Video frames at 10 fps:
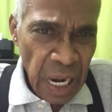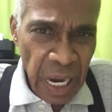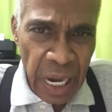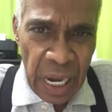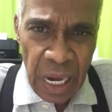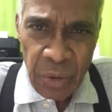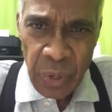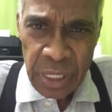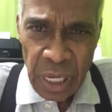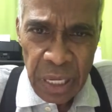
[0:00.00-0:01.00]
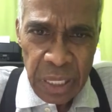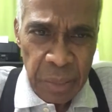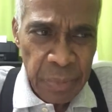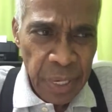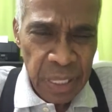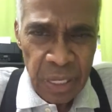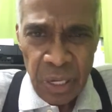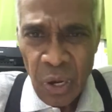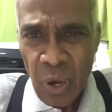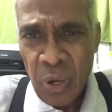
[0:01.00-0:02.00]
I was a little bit,
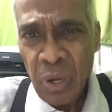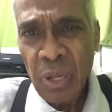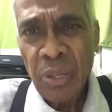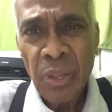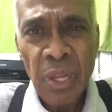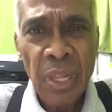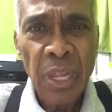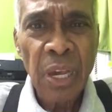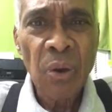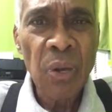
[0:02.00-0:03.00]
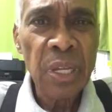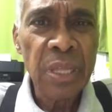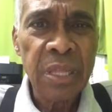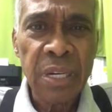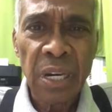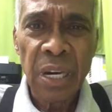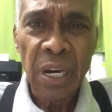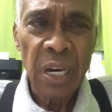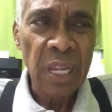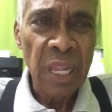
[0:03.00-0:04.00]
they call it
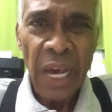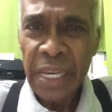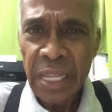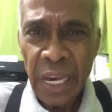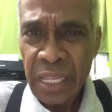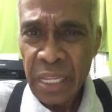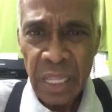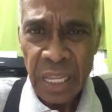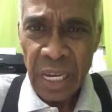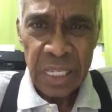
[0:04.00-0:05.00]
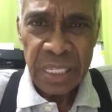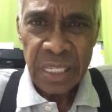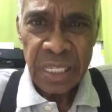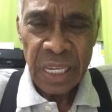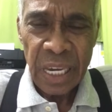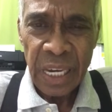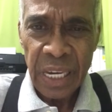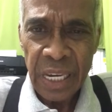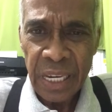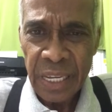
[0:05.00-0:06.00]
lightheadedness
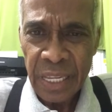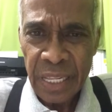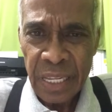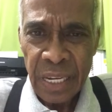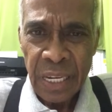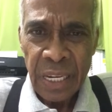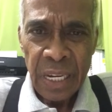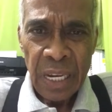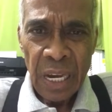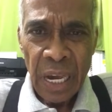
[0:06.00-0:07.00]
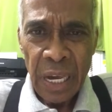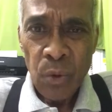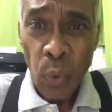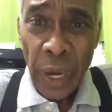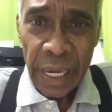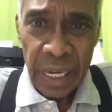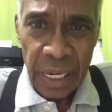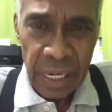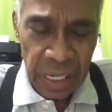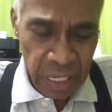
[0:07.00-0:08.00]
and weak,
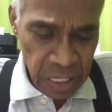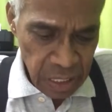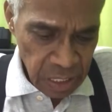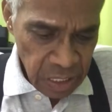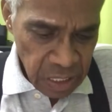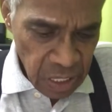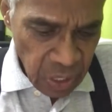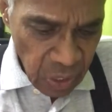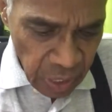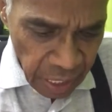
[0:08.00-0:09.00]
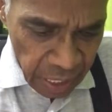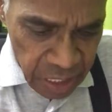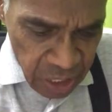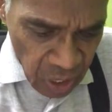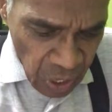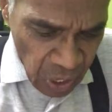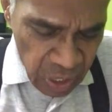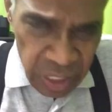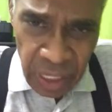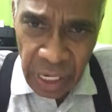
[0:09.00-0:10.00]
okay.
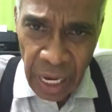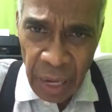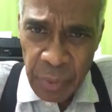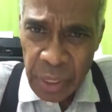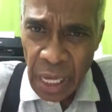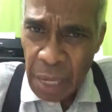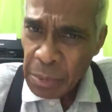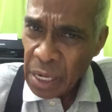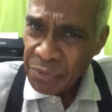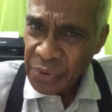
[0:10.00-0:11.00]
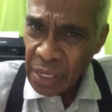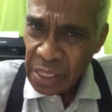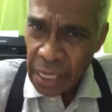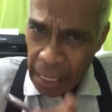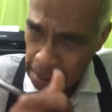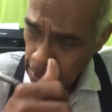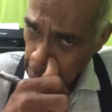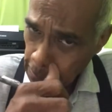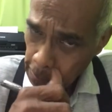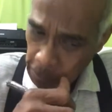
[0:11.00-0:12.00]
So every time I feel that,
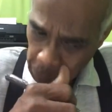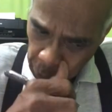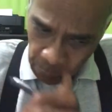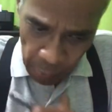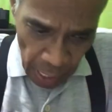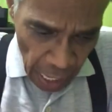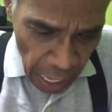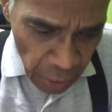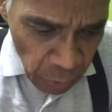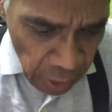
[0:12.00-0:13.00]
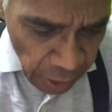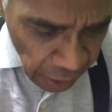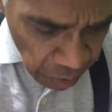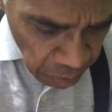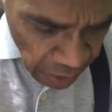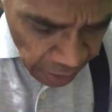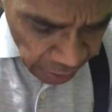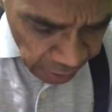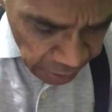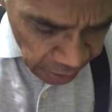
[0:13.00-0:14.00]
I will get
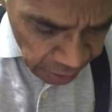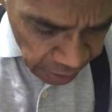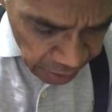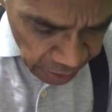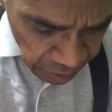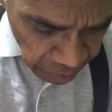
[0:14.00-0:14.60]
my